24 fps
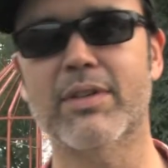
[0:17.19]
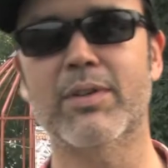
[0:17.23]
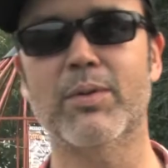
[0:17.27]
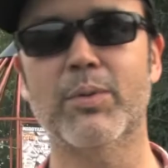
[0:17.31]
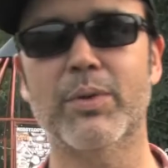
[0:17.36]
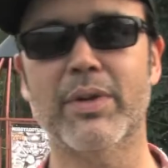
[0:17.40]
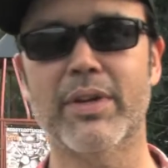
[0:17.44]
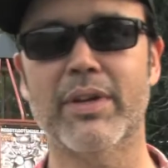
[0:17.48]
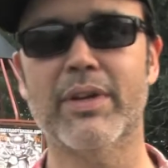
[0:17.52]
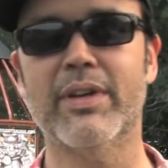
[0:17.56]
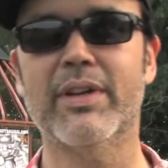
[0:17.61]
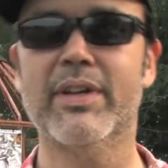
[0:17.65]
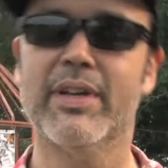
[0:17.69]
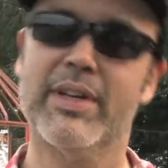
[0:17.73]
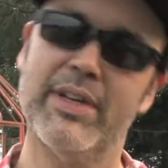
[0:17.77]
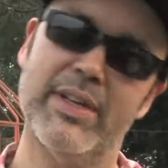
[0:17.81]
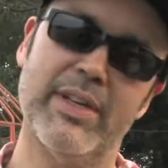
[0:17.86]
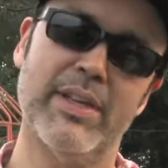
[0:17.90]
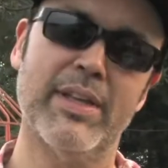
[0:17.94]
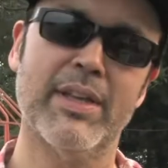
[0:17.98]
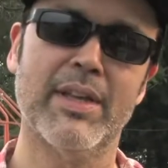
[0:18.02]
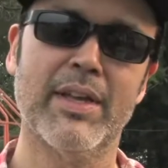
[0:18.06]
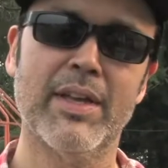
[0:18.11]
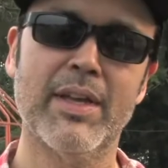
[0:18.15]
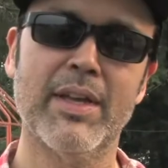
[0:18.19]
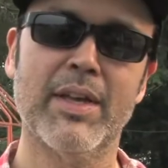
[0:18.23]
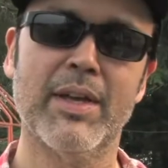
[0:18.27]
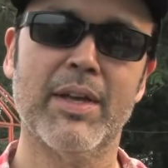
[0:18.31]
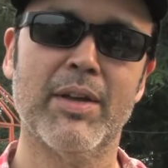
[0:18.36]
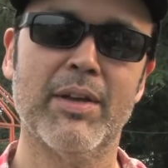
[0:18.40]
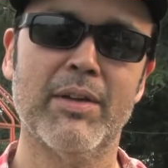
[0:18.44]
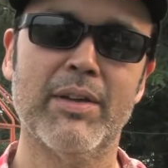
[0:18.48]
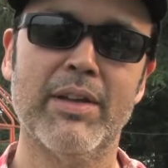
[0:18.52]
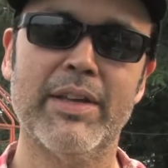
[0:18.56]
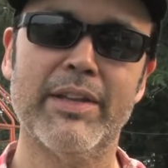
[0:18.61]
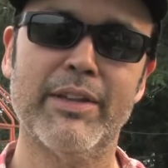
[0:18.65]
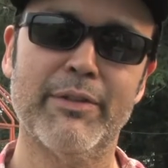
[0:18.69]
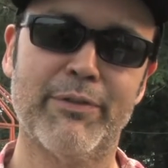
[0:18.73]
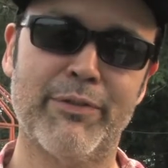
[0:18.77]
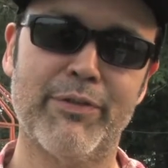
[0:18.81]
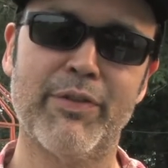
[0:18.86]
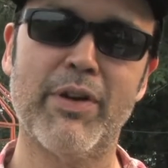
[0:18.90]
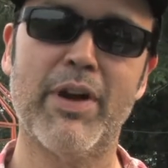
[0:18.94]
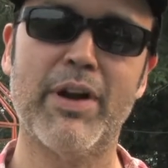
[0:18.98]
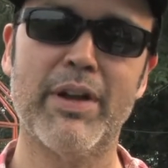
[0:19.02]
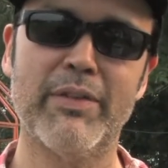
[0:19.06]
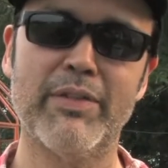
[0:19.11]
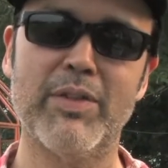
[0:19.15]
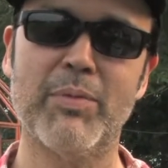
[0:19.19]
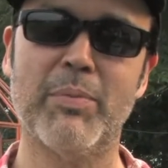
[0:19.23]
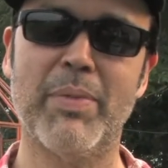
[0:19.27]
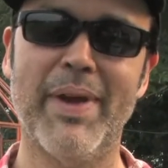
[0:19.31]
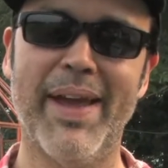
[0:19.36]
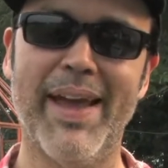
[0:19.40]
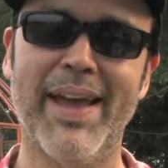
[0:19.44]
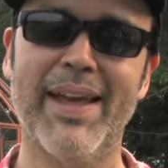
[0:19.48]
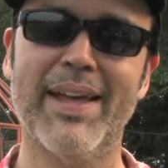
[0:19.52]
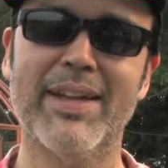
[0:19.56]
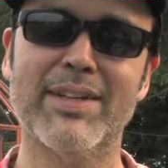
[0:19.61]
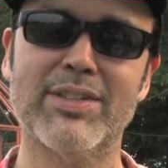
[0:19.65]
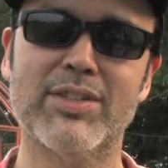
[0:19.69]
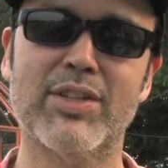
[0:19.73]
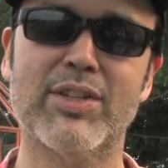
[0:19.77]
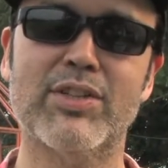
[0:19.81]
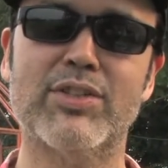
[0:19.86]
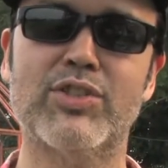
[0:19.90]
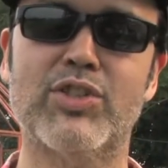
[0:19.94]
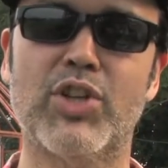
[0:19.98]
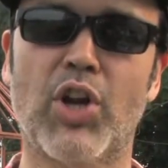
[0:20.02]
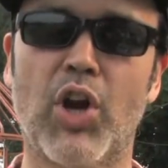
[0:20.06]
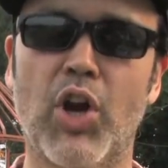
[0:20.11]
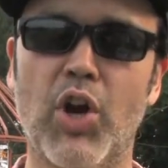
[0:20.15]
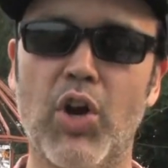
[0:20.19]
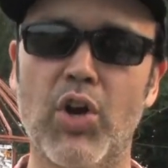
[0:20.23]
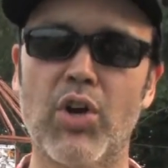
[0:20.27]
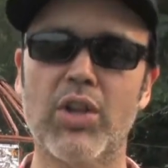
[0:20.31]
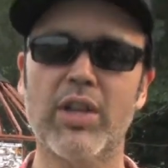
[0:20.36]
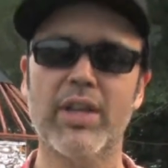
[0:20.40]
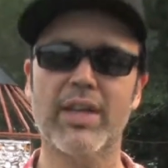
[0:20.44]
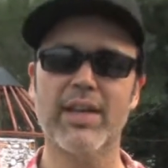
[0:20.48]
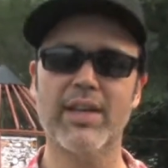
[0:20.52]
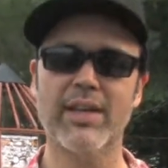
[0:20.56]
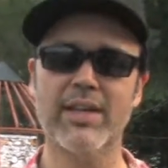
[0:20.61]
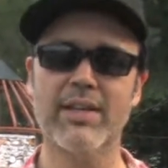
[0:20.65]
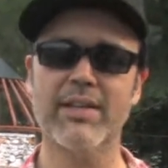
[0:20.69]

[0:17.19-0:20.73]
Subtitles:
We're in front of the band Turley.